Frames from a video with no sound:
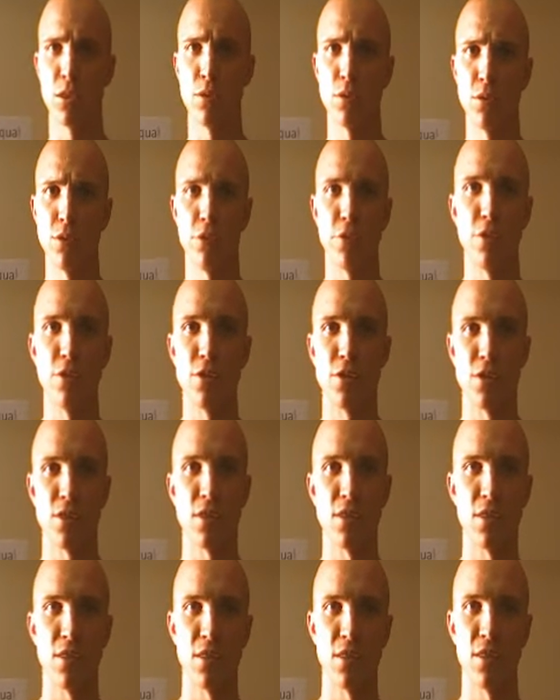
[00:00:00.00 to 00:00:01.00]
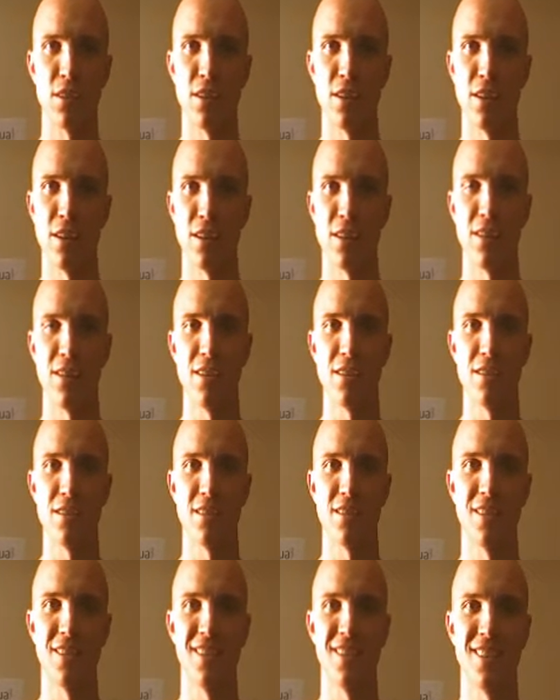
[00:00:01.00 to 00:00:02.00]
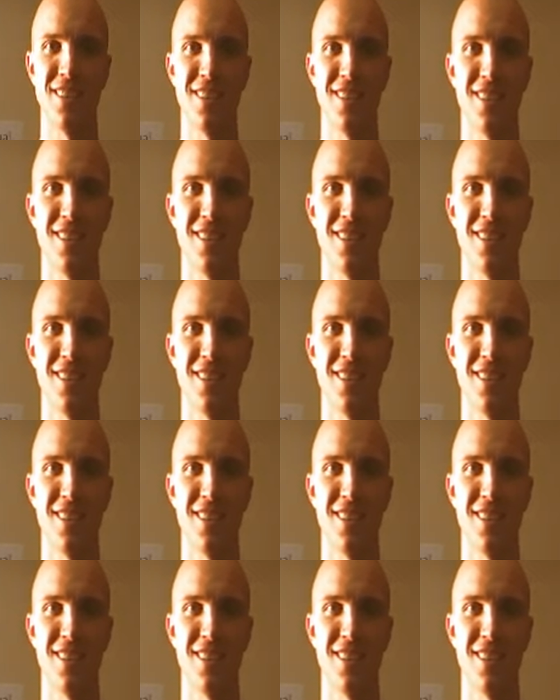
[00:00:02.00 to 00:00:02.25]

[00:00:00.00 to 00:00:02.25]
which I could have finished that year